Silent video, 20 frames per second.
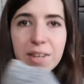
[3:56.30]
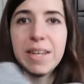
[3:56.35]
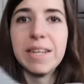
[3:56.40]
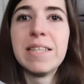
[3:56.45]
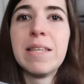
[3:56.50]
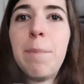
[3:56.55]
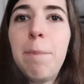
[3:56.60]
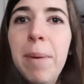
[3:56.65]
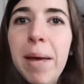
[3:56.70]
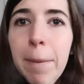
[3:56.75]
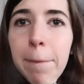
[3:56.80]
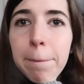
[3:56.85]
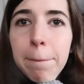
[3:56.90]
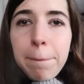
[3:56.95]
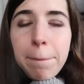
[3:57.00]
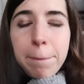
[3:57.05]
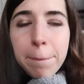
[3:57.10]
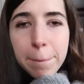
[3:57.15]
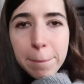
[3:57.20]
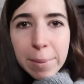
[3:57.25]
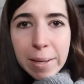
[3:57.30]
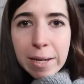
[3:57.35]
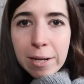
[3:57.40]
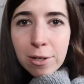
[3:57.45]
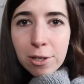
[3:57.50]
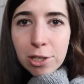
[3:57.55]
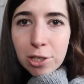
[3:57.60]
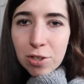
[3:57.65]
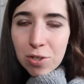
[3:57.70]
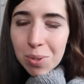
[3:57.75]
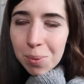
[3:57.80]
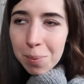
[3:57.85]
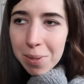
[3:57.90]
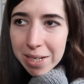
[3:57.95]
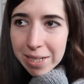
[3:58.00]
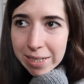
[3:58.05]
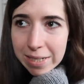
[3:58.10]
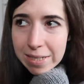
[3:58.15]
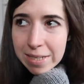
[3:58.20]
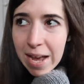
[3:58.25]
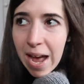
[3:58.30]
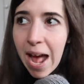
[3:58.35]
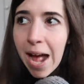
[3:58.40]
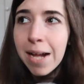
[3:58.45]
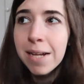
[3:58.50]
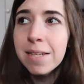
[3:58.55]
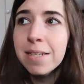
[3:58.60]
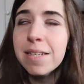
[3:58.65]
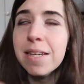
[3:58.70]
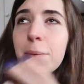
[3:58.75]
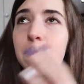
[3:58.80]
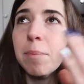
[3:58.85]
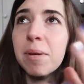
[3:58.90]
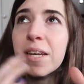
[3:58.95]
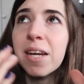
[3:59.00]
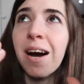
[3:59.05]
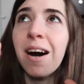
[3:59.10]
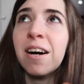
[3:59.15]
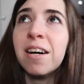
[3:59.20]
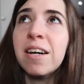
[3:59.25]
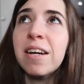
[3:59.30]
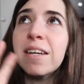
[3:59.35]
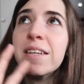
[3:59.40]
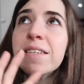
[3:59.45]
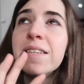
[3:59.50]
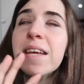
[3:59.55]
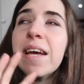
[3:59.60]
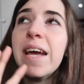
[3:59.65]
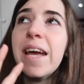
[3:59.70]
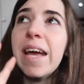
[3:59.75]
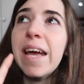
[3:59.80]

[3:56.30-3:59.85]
a bit bittersweet to end it because